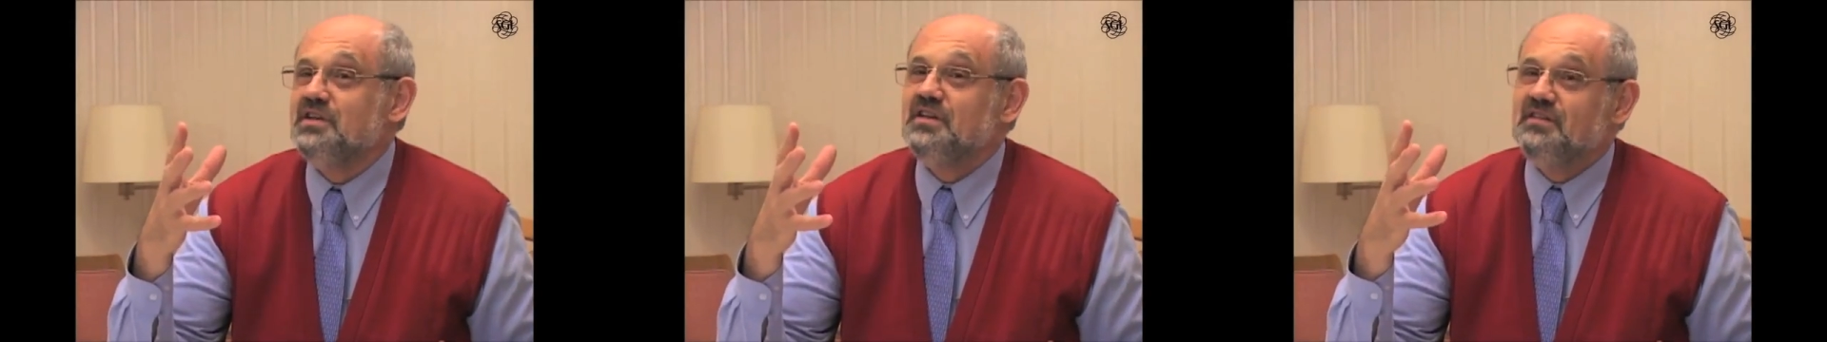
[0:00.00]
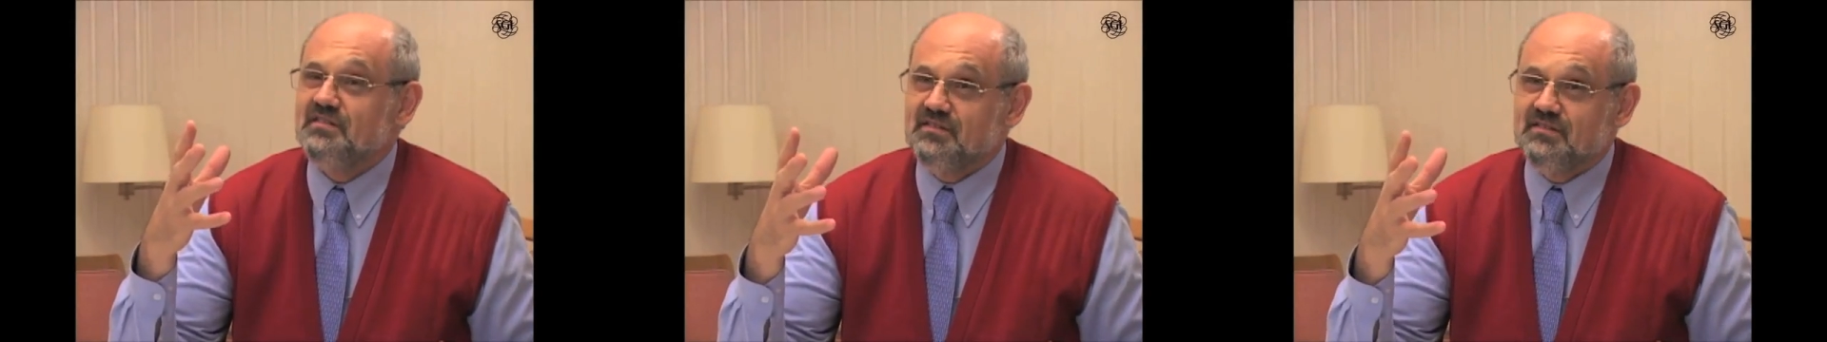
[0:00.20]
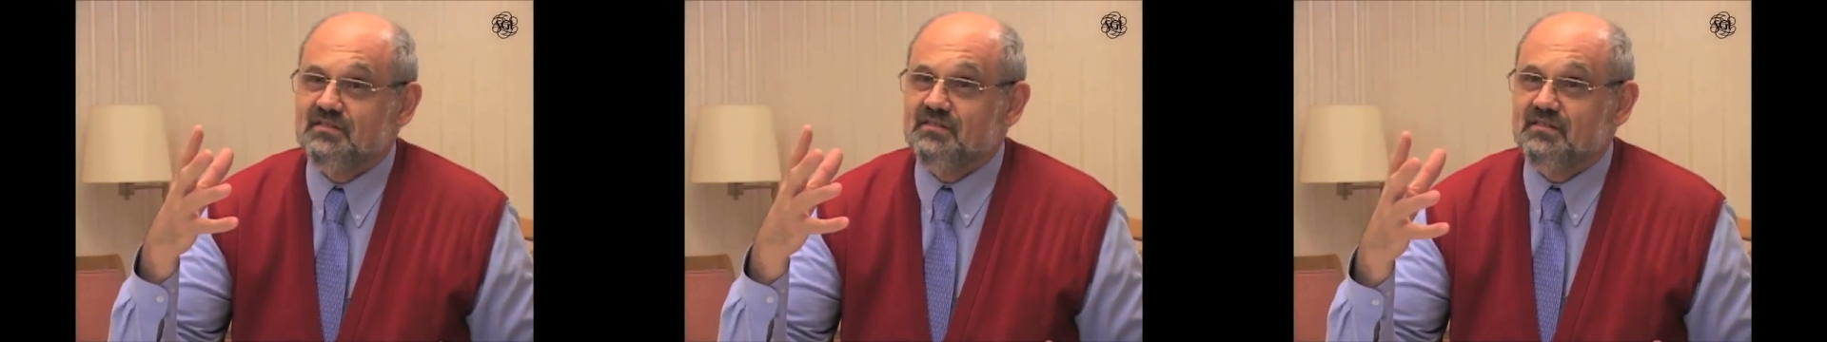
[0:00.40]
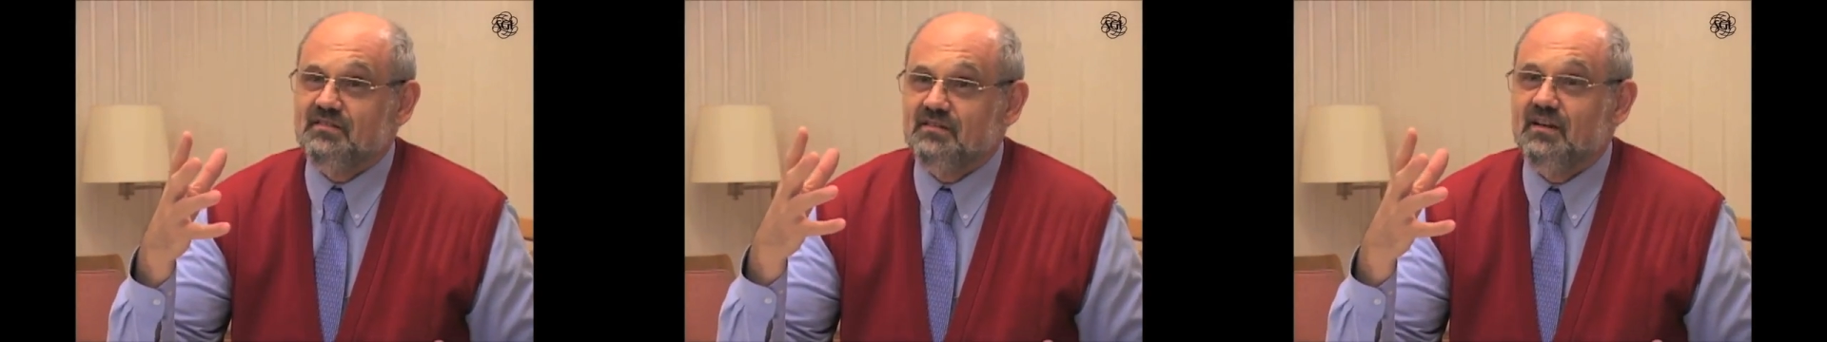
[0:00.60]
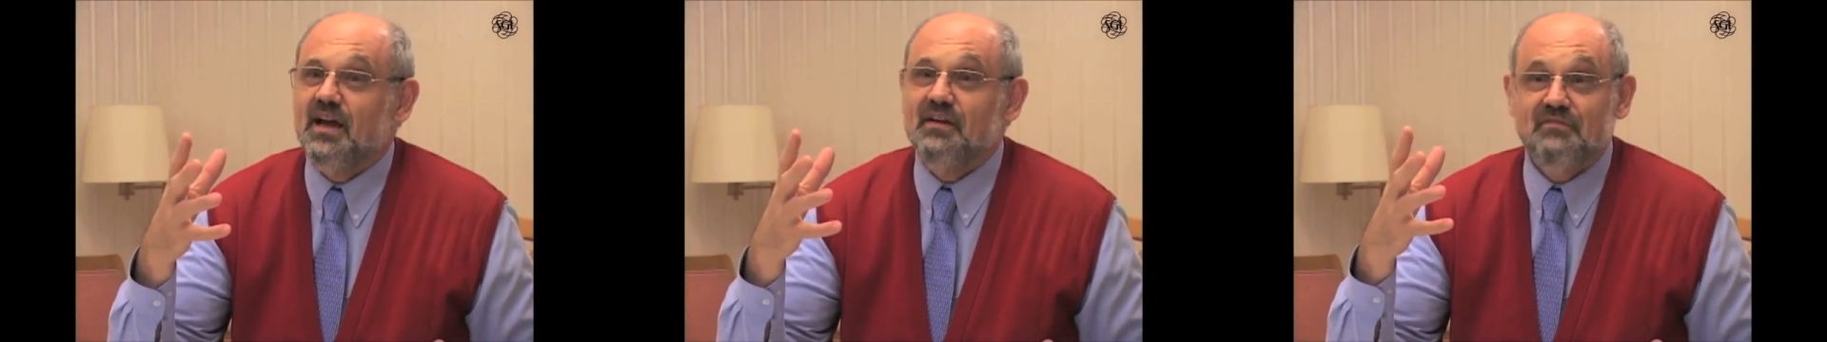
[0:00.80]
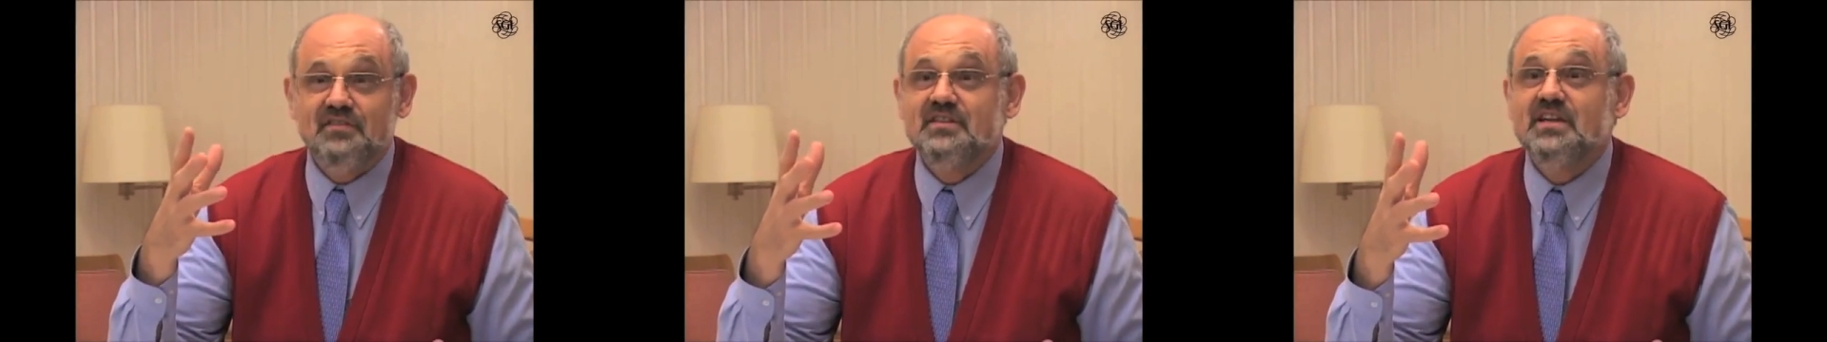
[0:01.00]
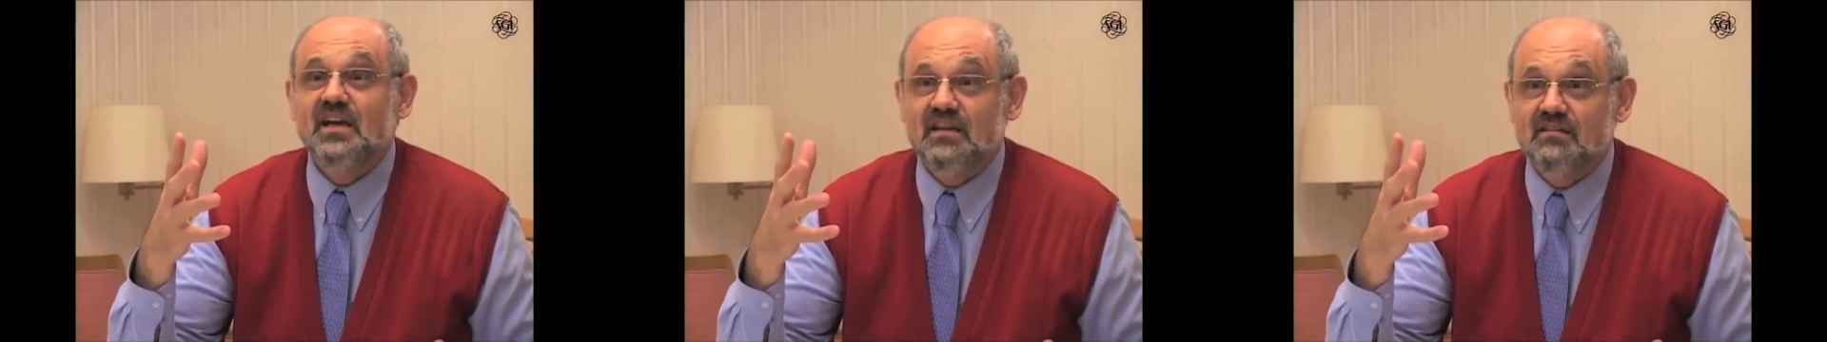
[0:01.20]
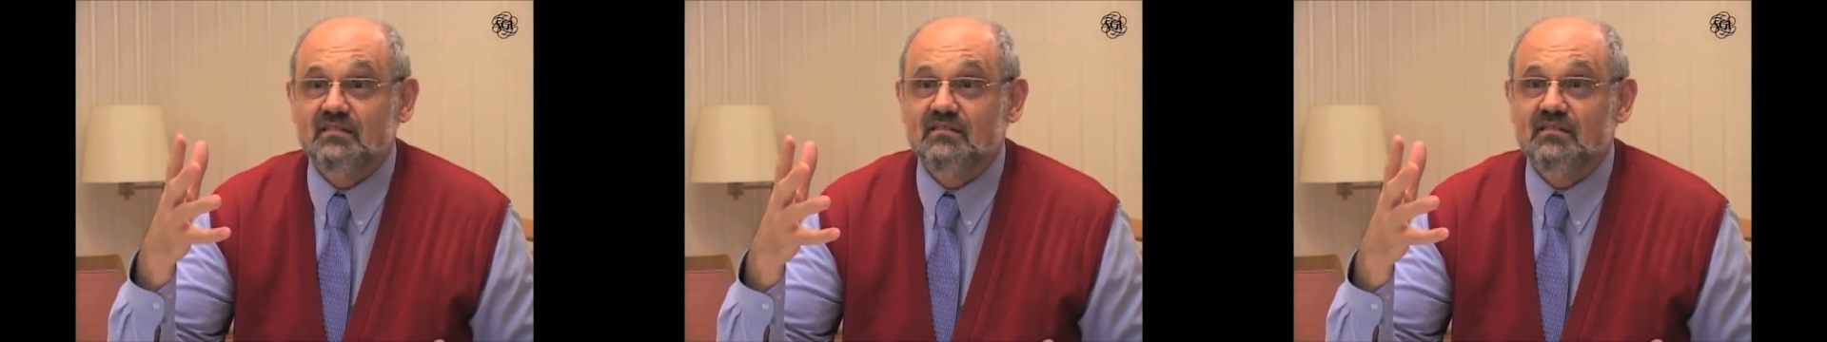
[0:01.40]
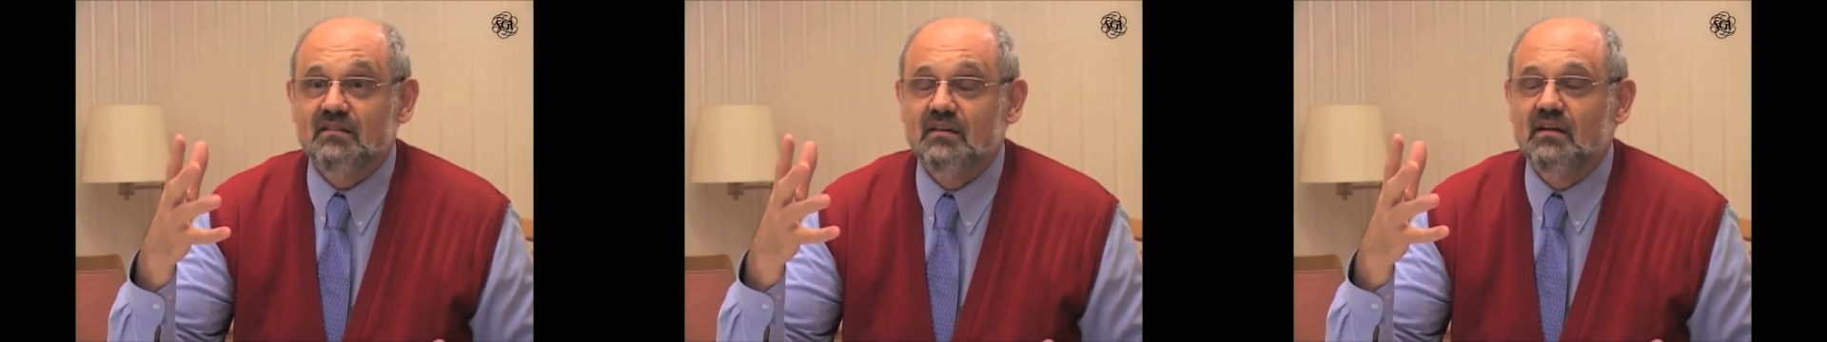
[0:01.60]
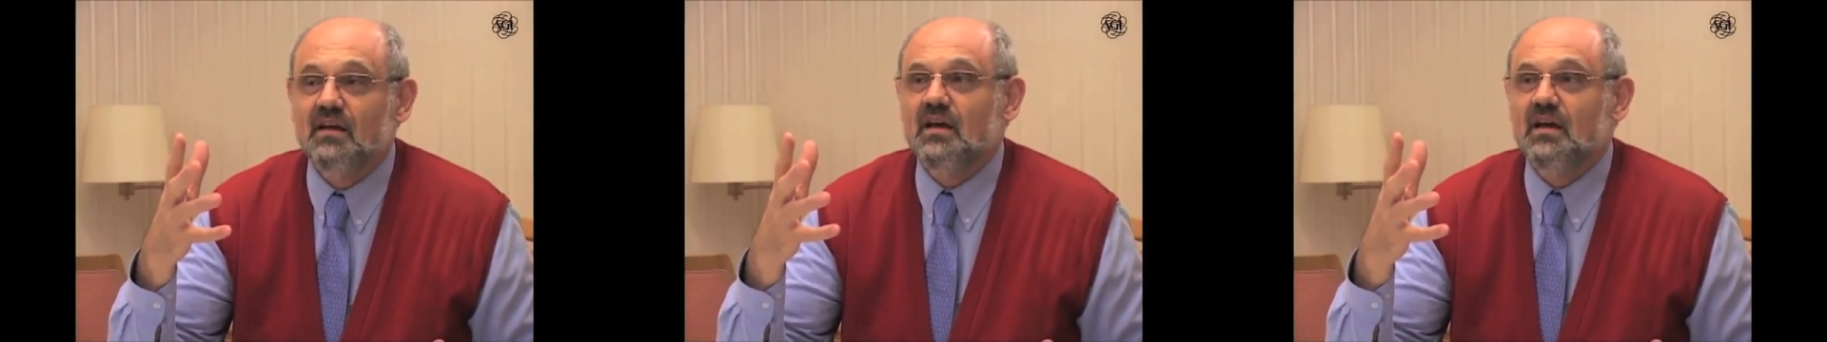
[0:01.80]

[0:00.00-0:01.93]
these life states.